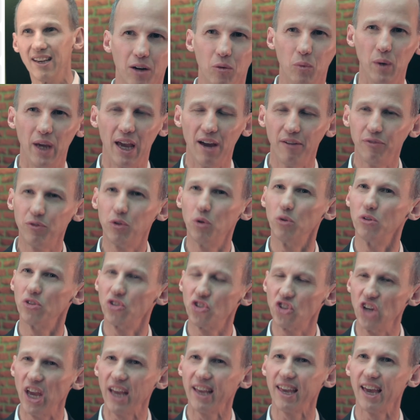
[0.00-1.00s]
We have to
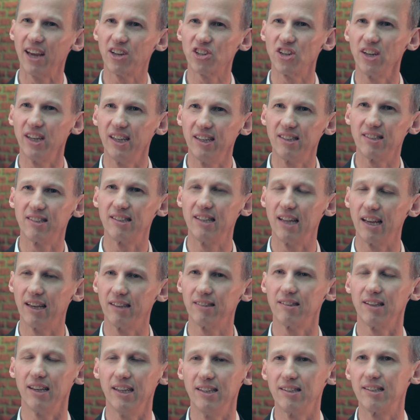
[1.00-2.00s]
check actually, is
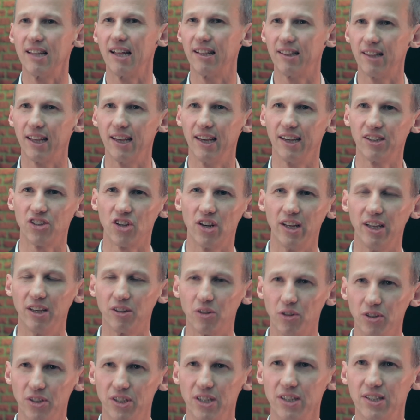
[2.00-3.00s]
that actually
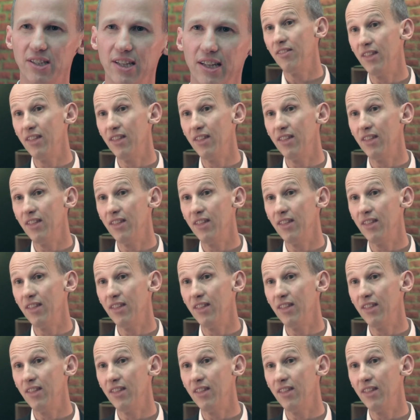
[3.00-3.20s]
consistent?